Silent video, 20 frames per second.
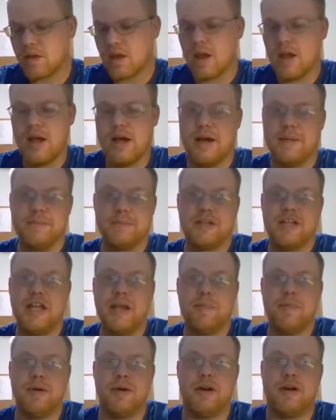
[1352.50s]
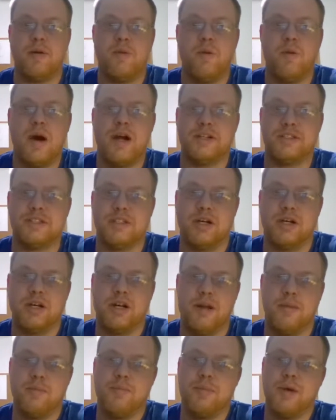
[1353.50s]
I'm keeping a watch on it.
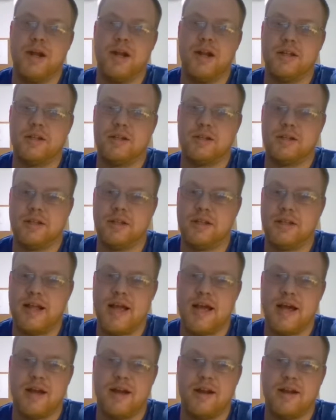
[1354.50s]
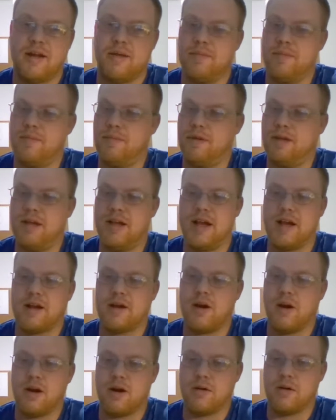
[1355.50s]
But other than that, that
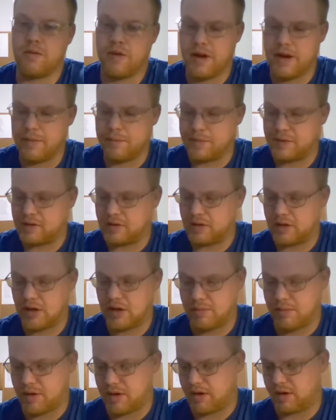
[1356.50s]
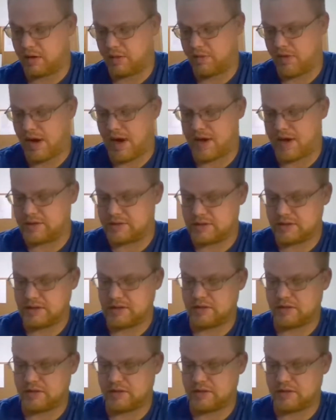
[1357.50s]
car rips. I mean, it's fast.